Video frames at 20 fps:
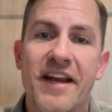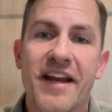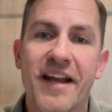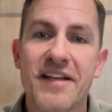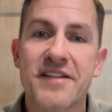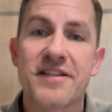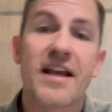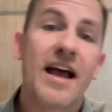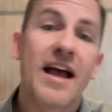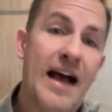
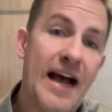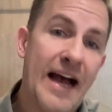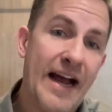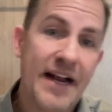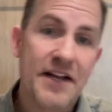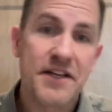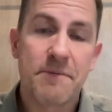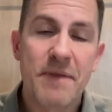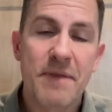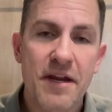is I
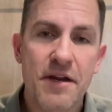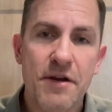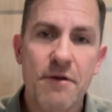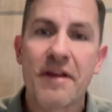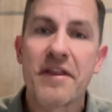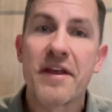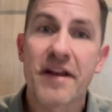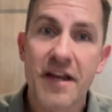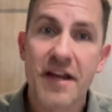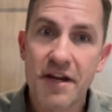got to meet you,
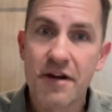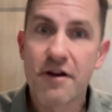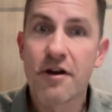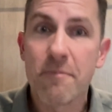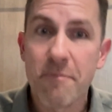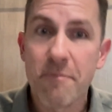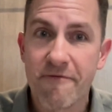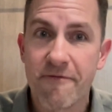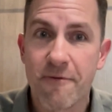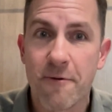I think a year
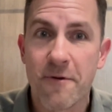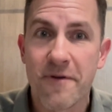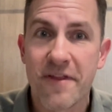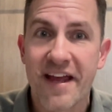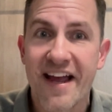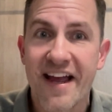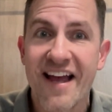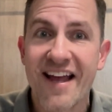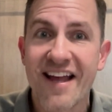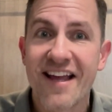before
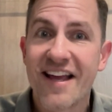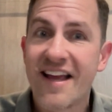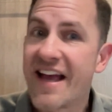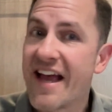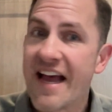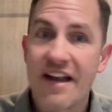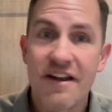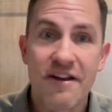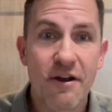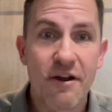that,
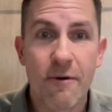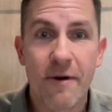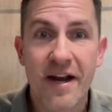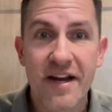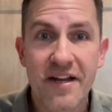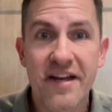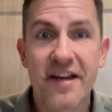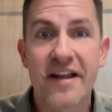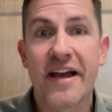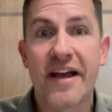had no
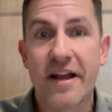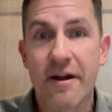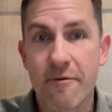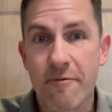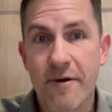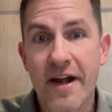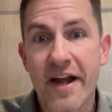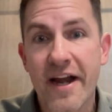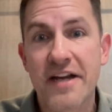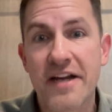idea at a
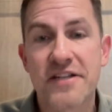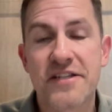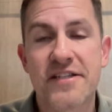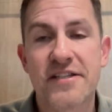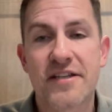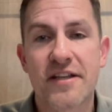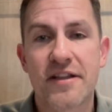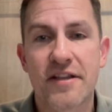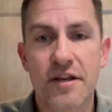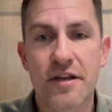
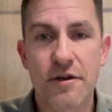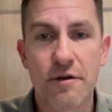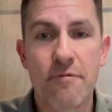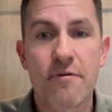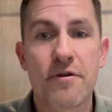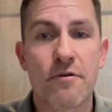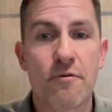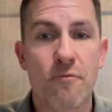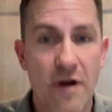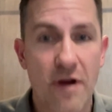race that you
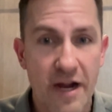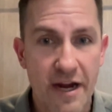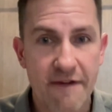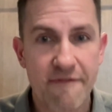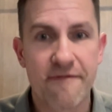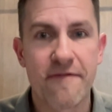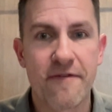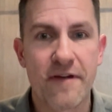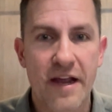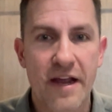and your wife,
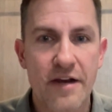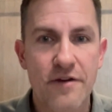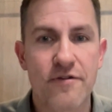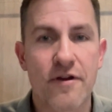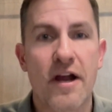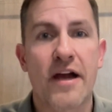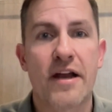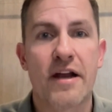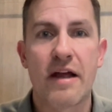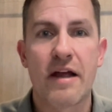
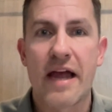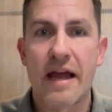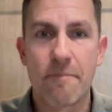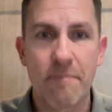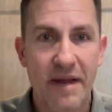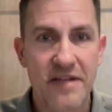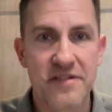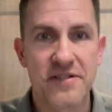Adriana, had